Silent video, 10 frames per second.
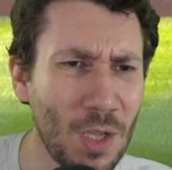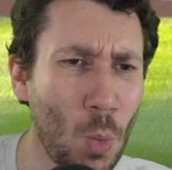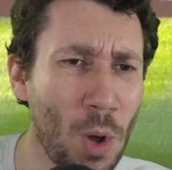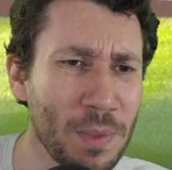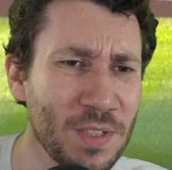
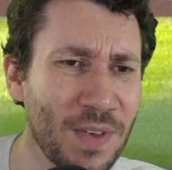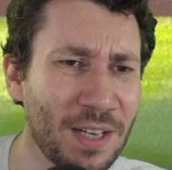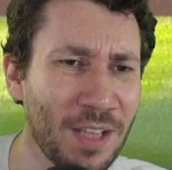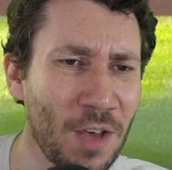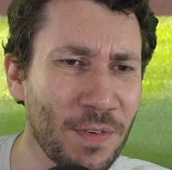One was
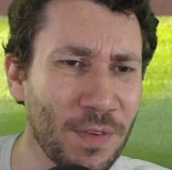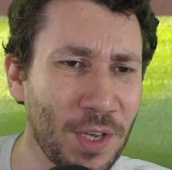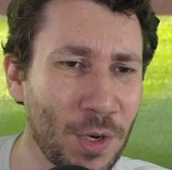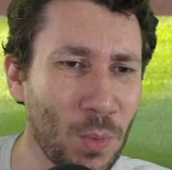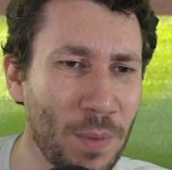fouled off over
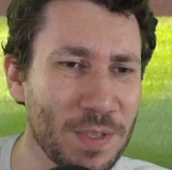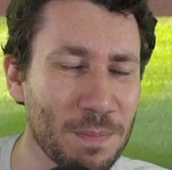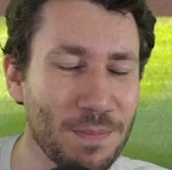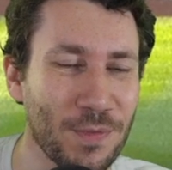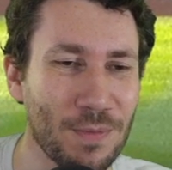here. One was
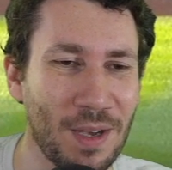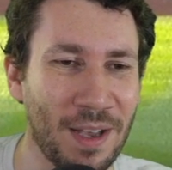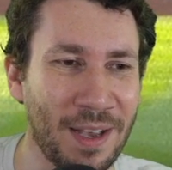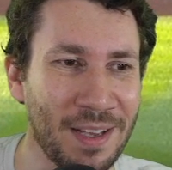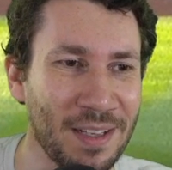
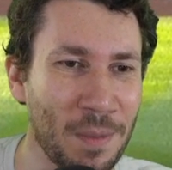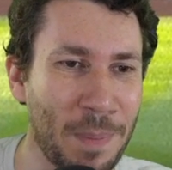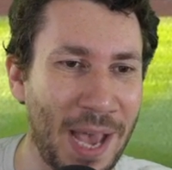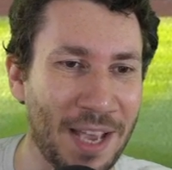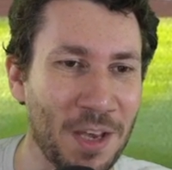a
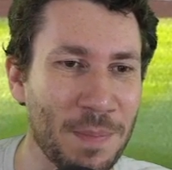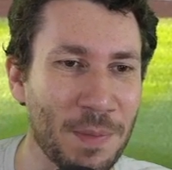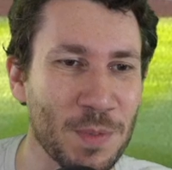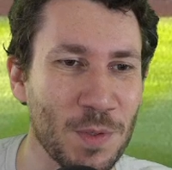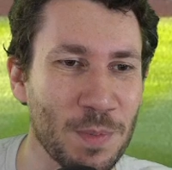backup that
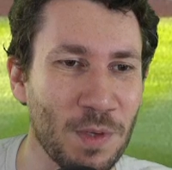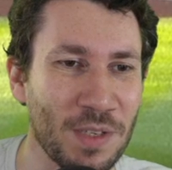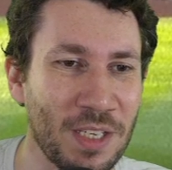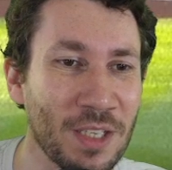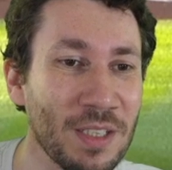was supposed to be
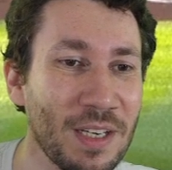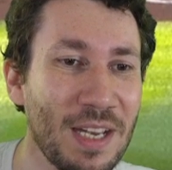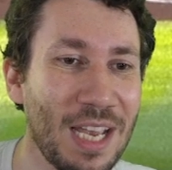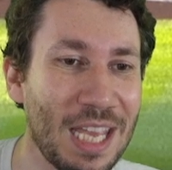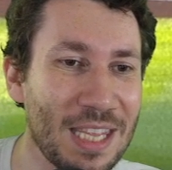over here.
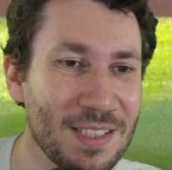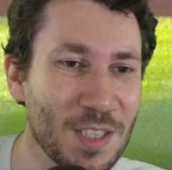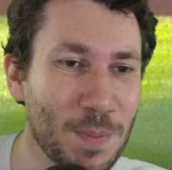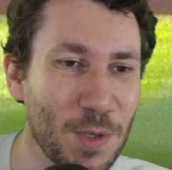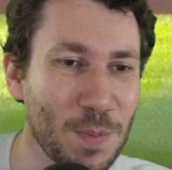And this
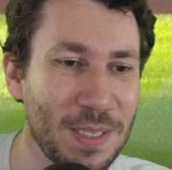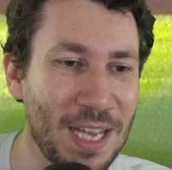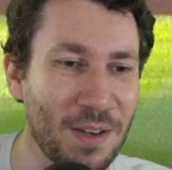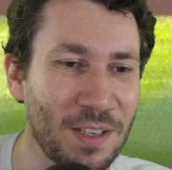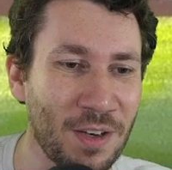is supposed to be
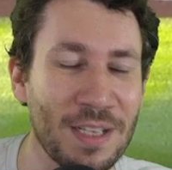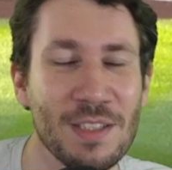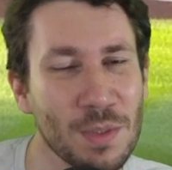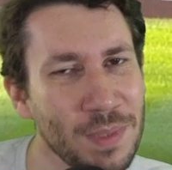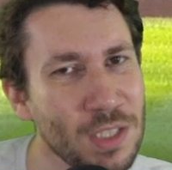down here.
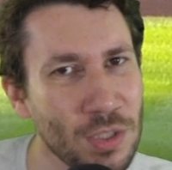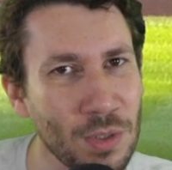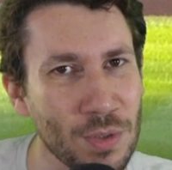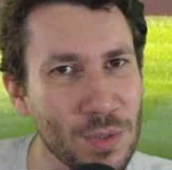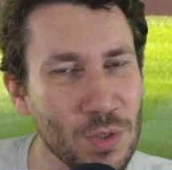It's
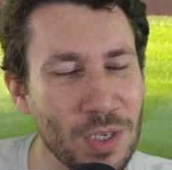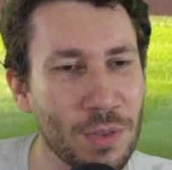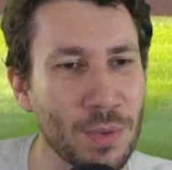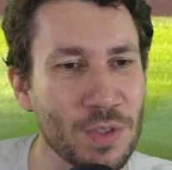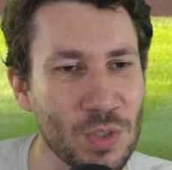3-2, so he's trying to
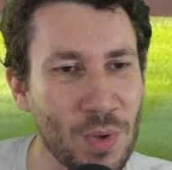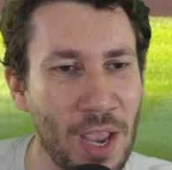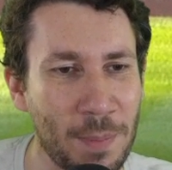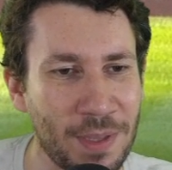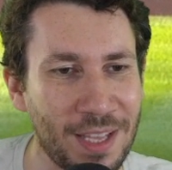throw a
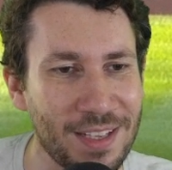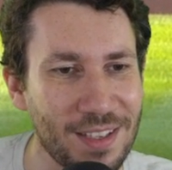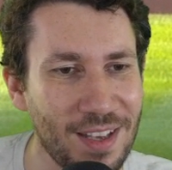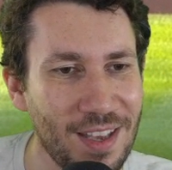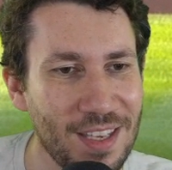strike, but like
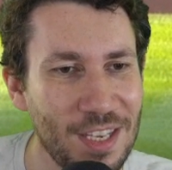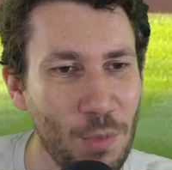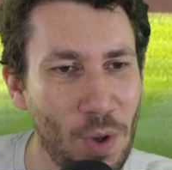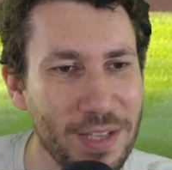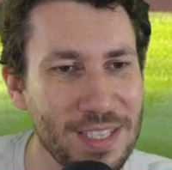he
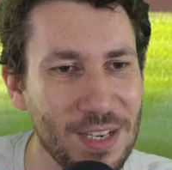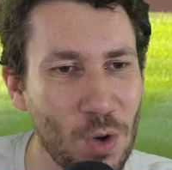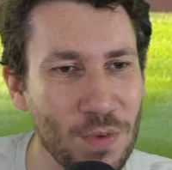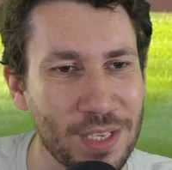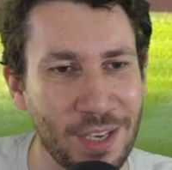wants it
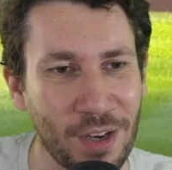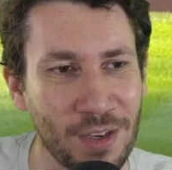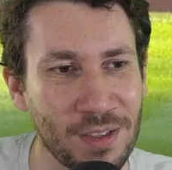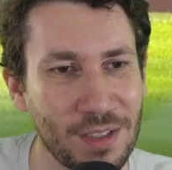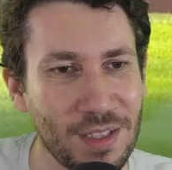over
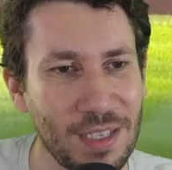here.